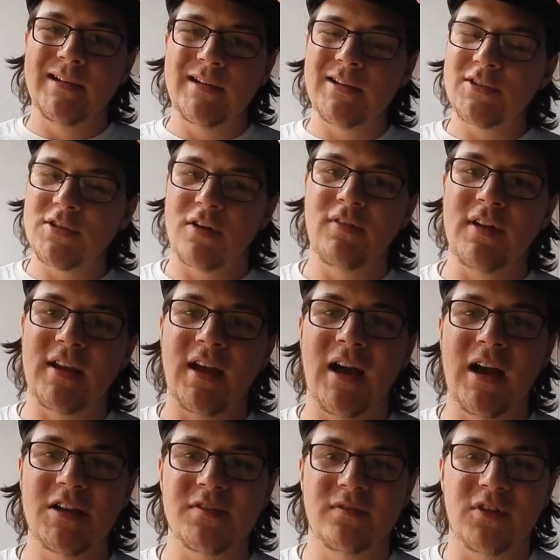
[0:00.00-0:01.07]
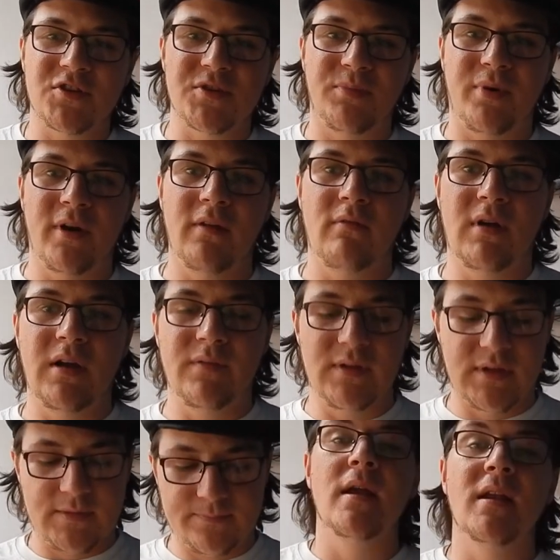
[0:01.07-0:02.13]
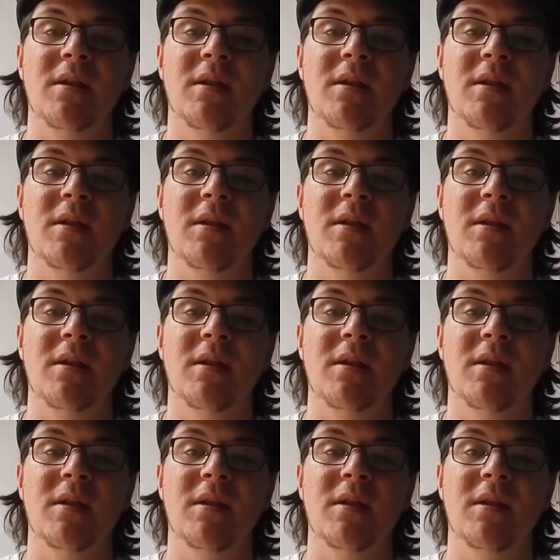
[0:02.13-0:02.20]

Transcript: sorry guys, you've lost a point right there.